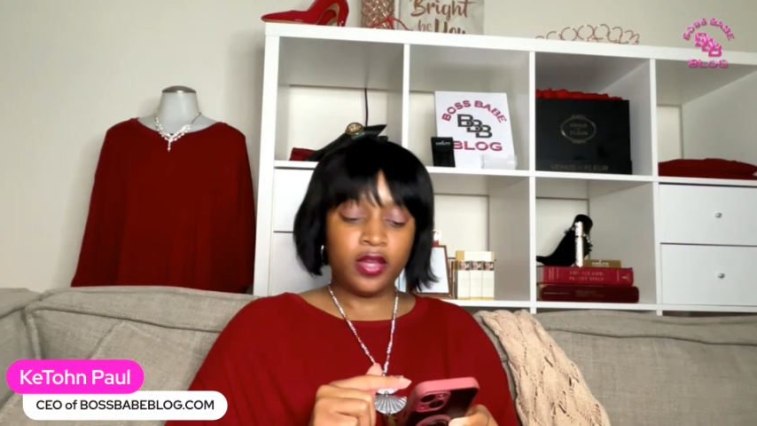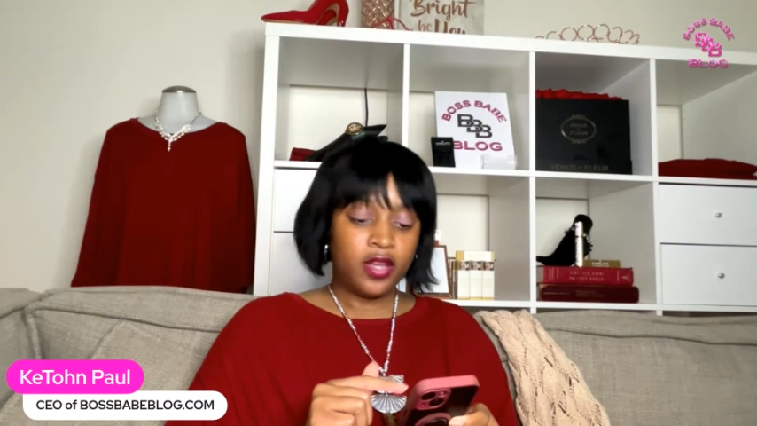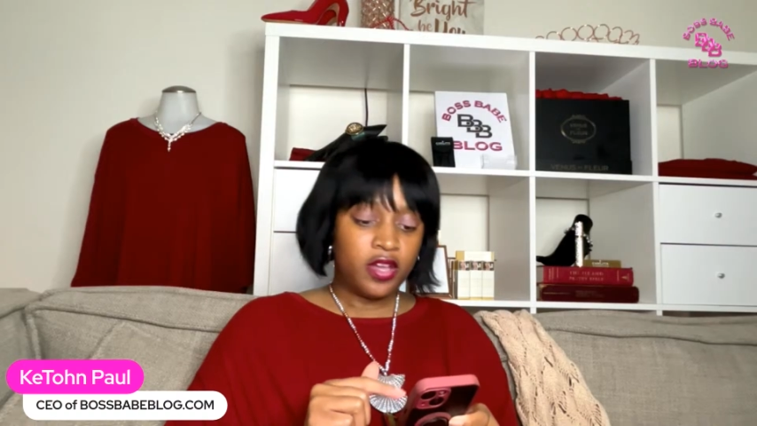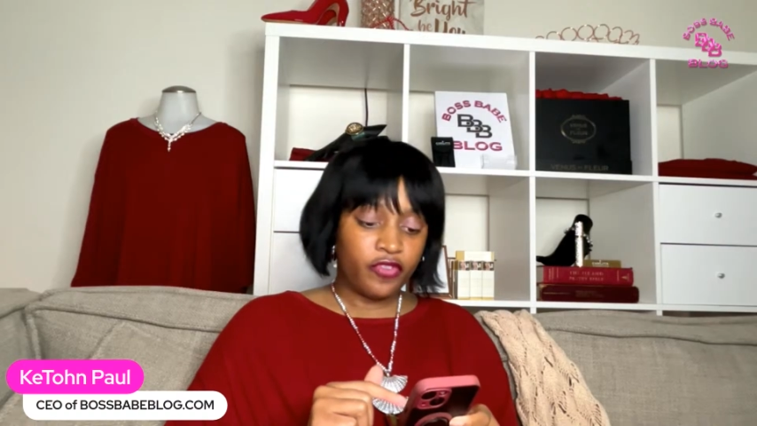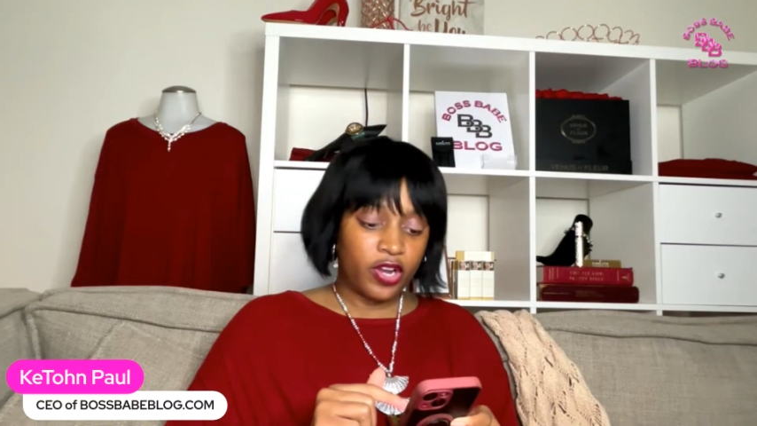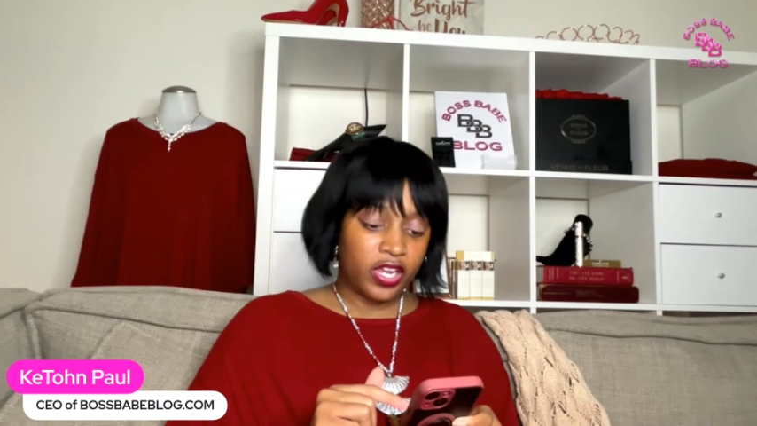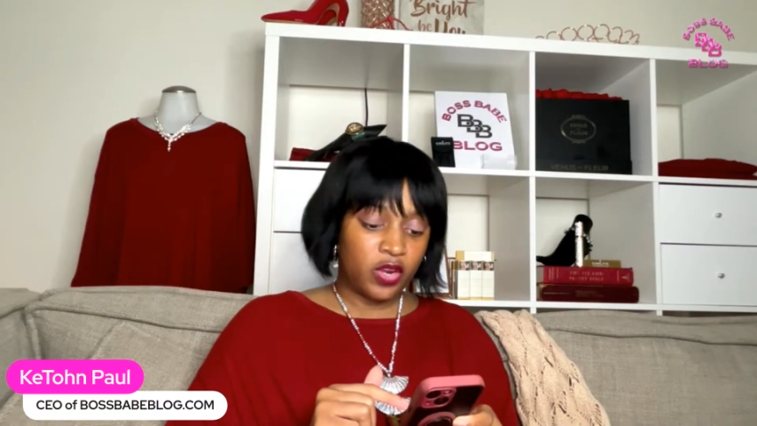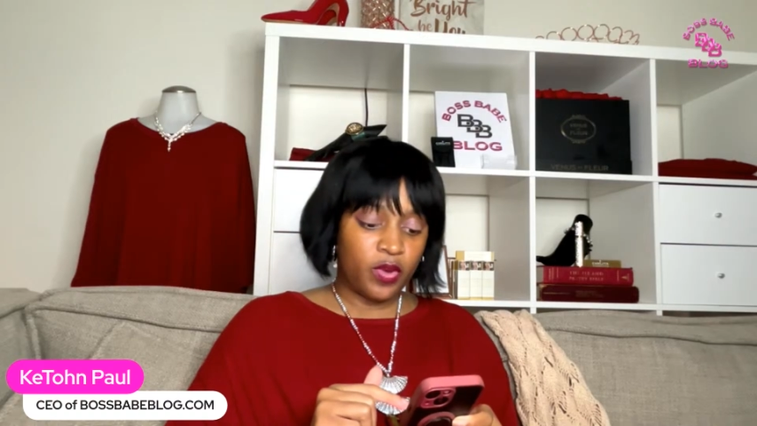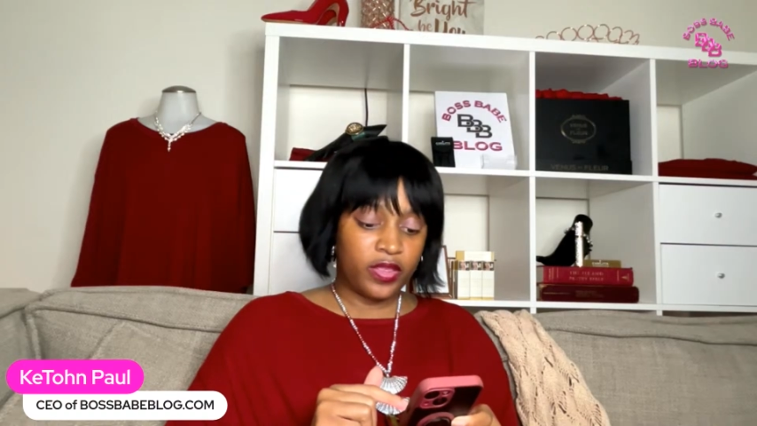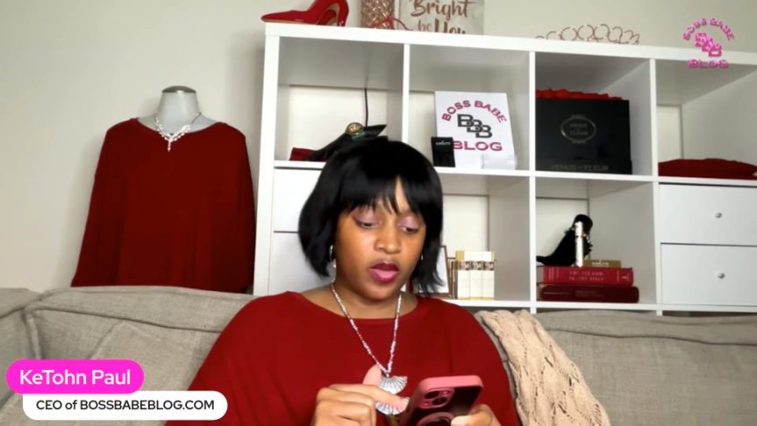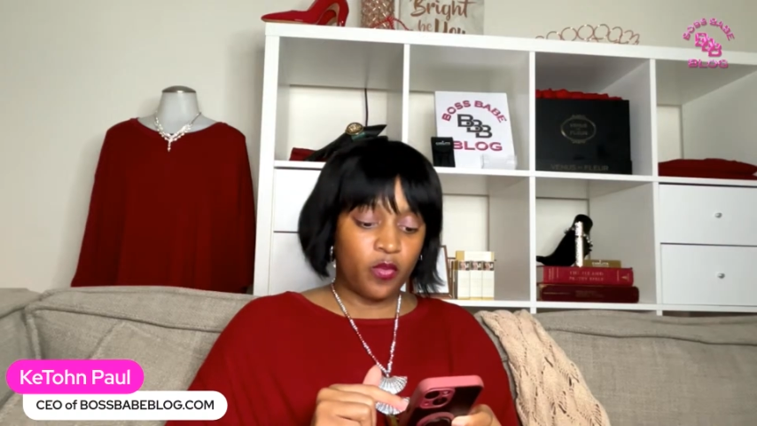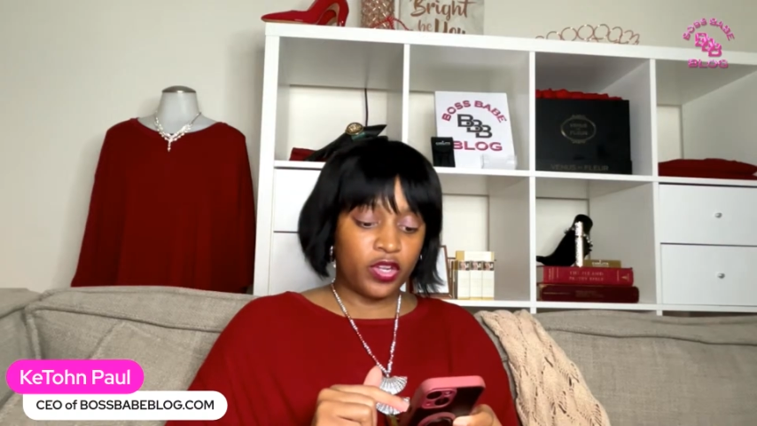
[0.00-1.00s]
for anyone
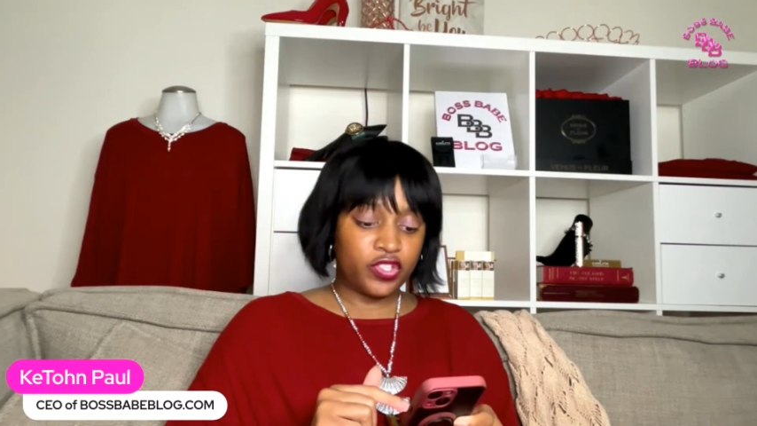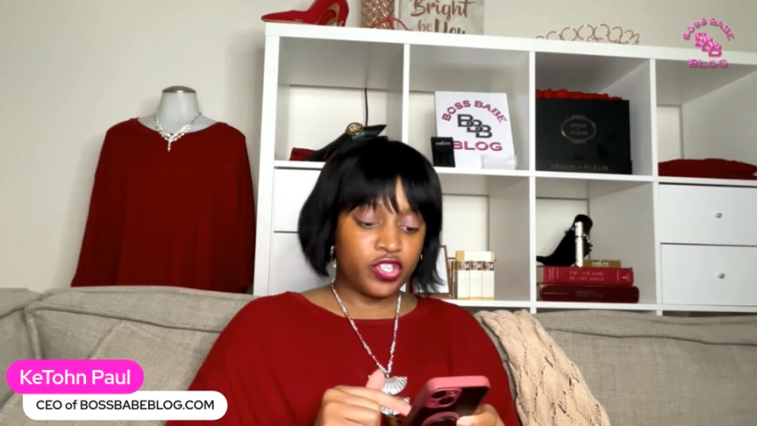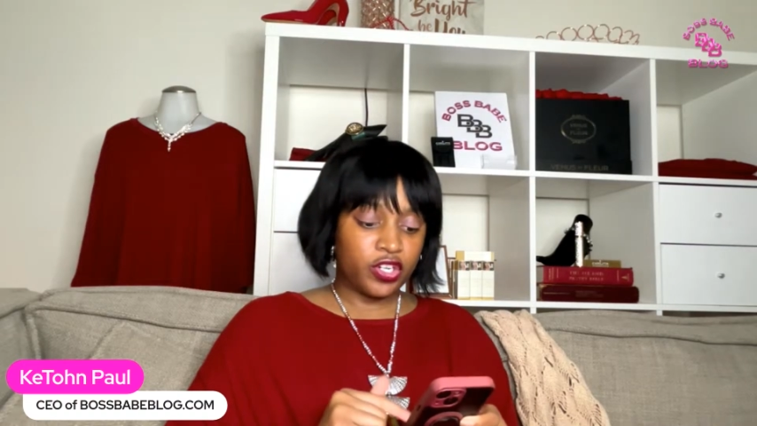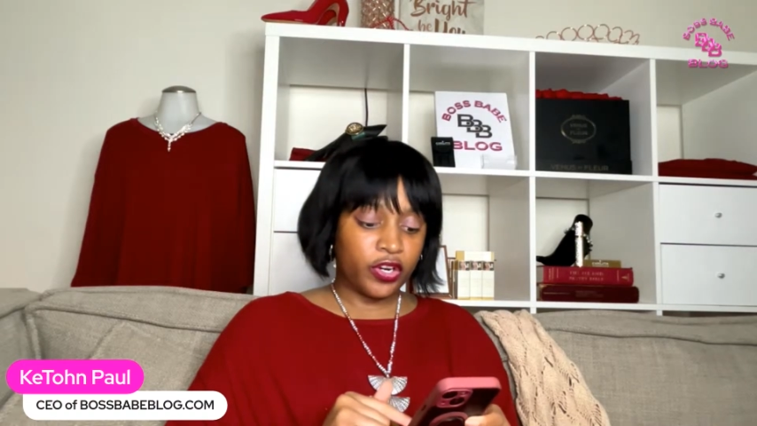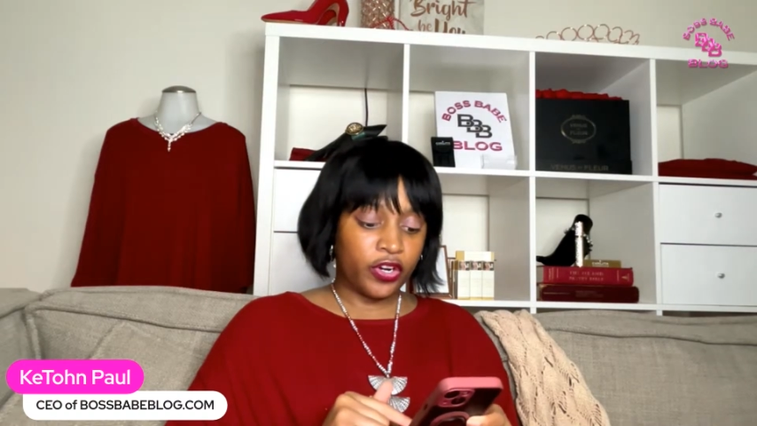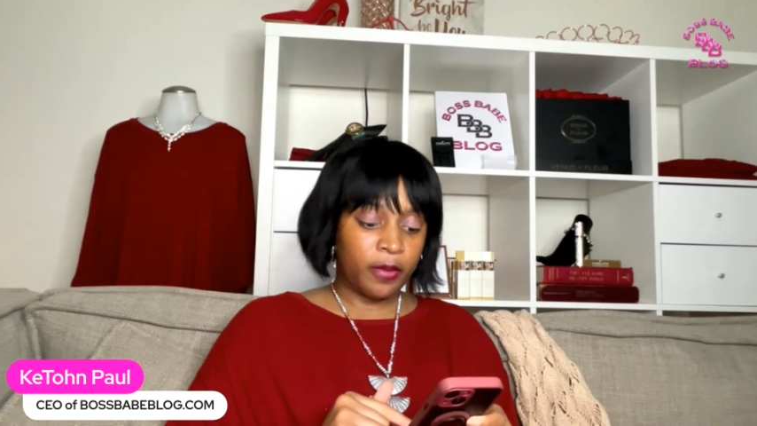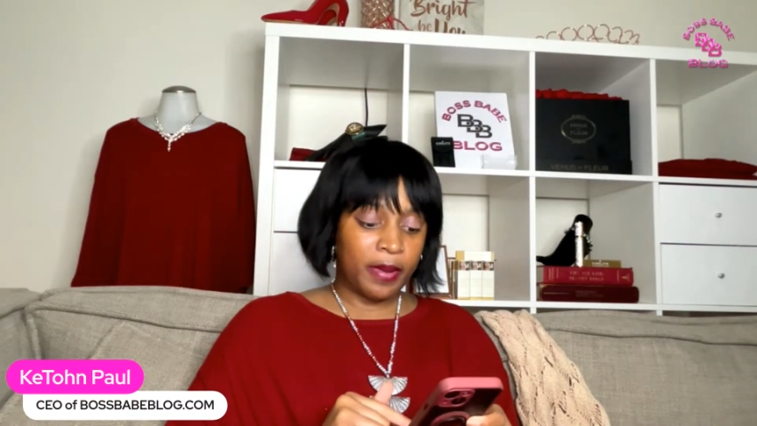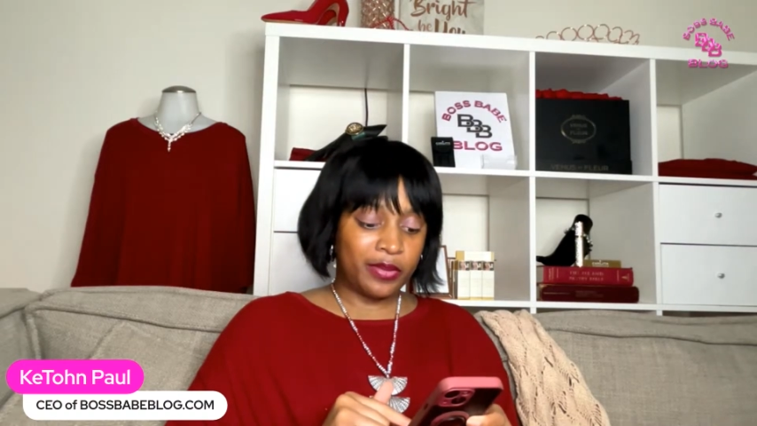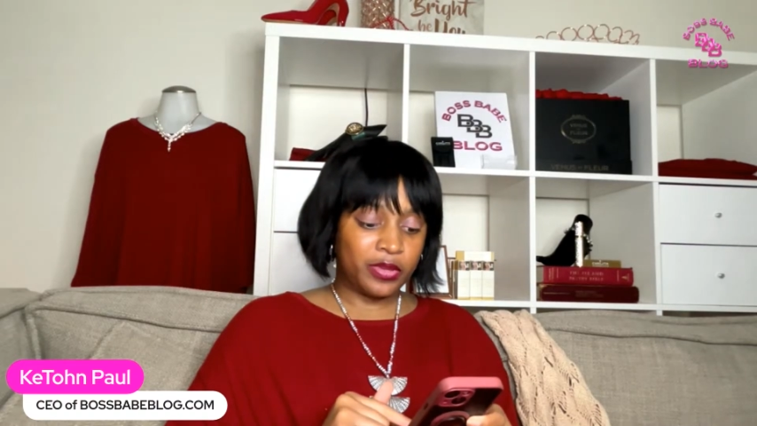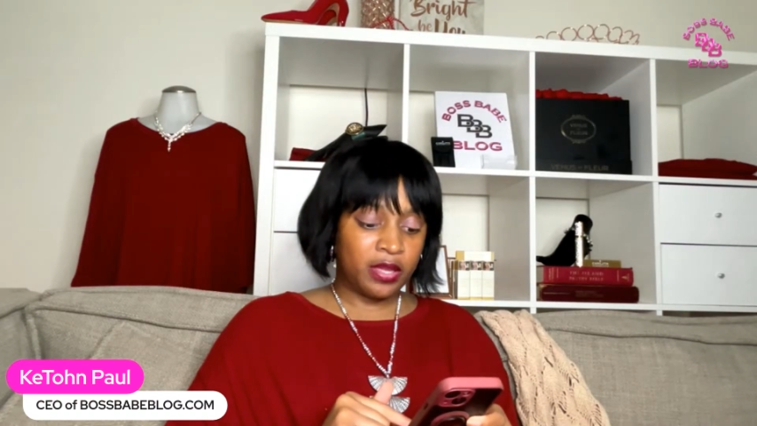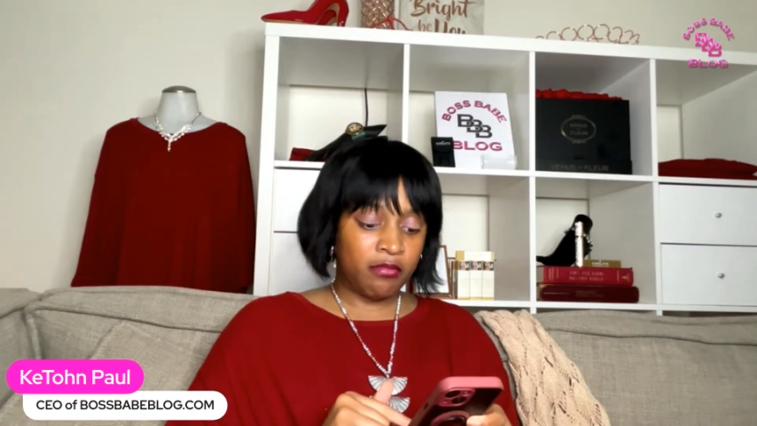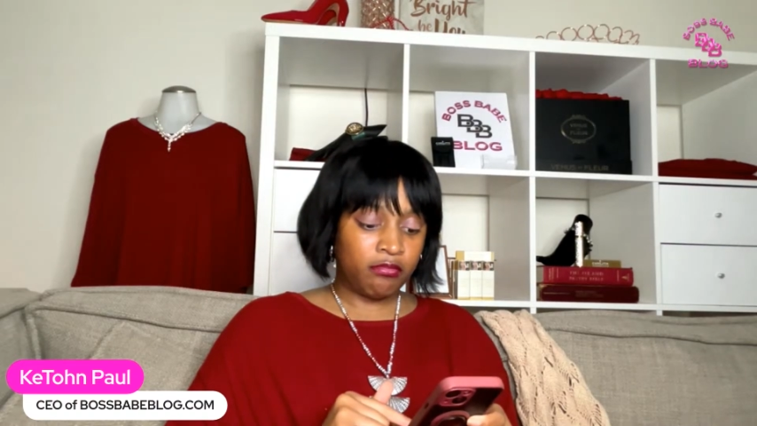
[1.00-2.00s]
that wants to learn about
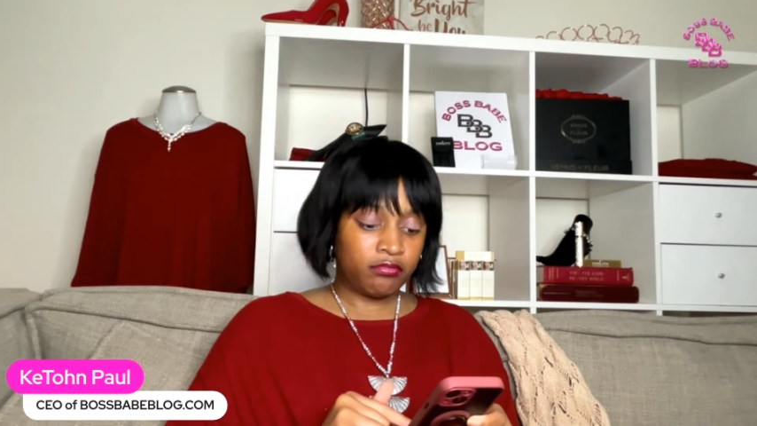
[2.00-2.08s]
them.